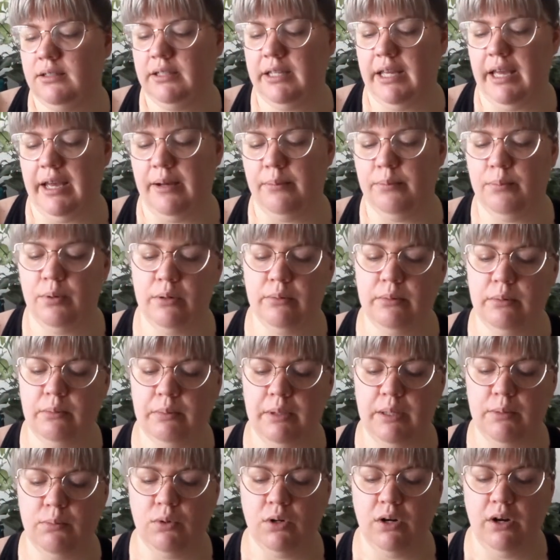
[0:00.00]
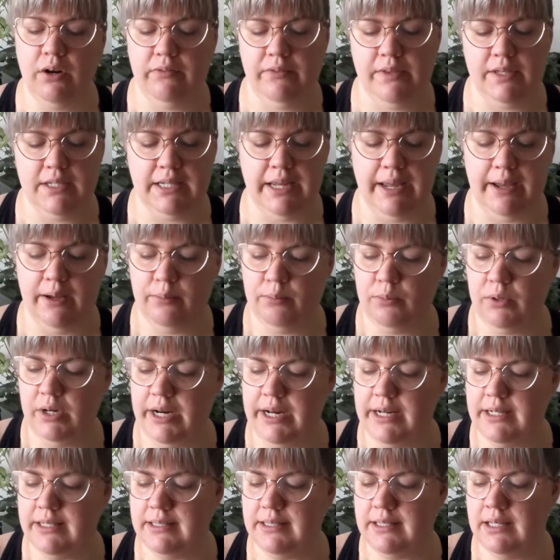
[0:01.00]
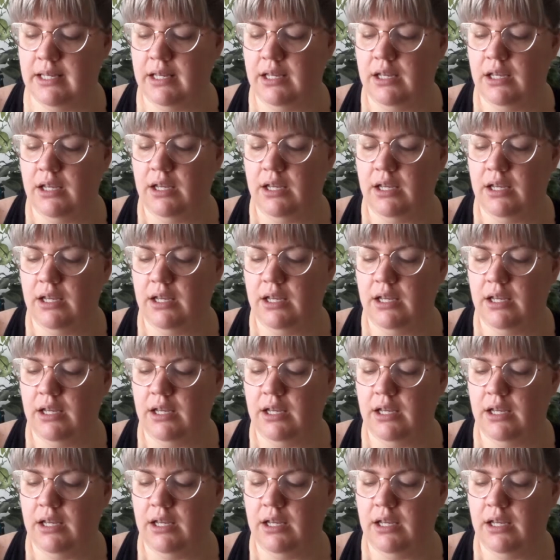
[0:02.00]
yeah, probably more of the down breeds,